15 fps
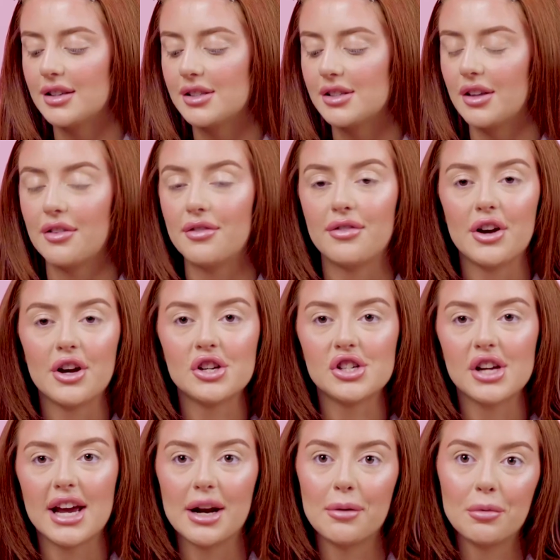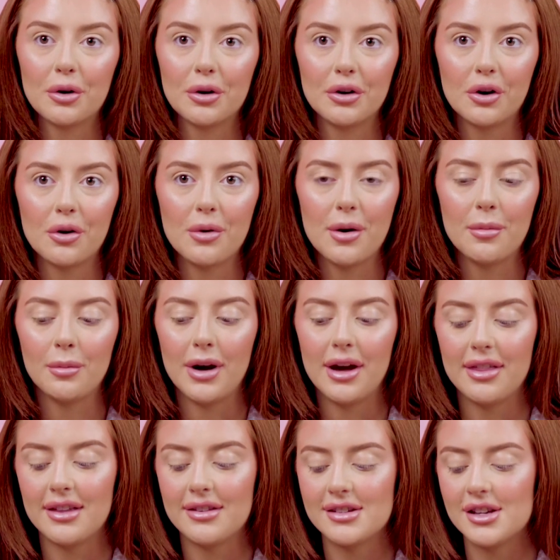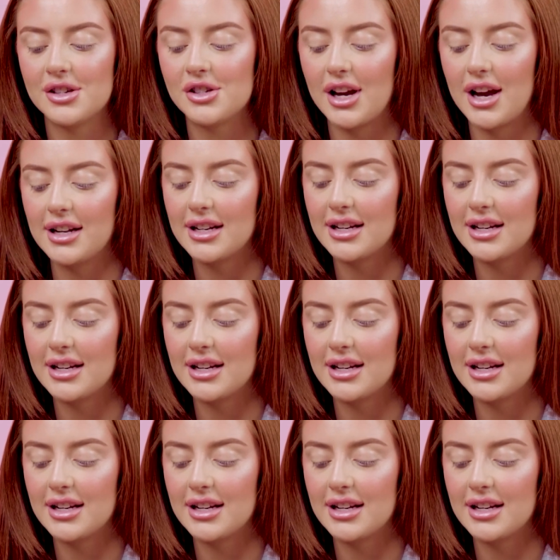So the first shade I'm going to go in with is the shade